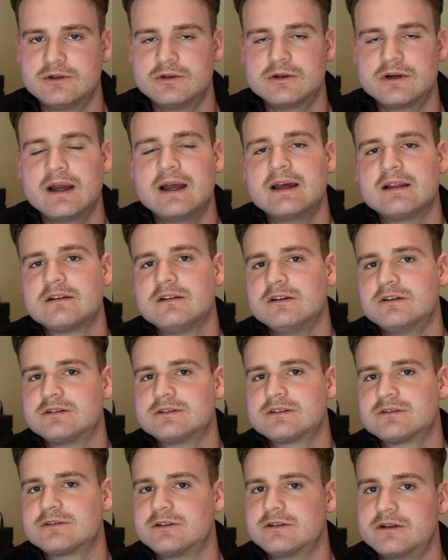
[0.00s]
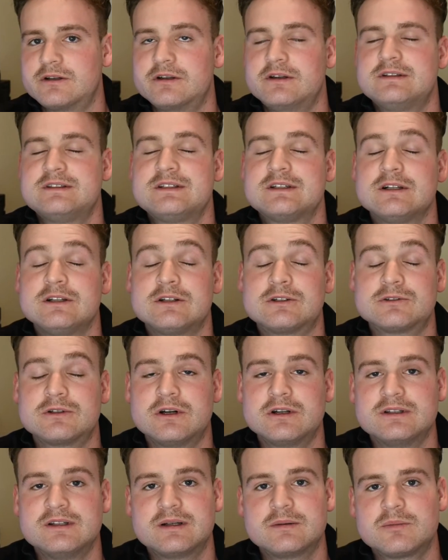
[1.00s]
or
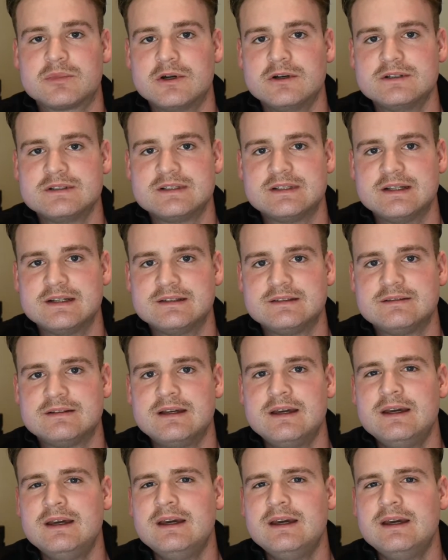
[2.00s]
atherosclerotic process.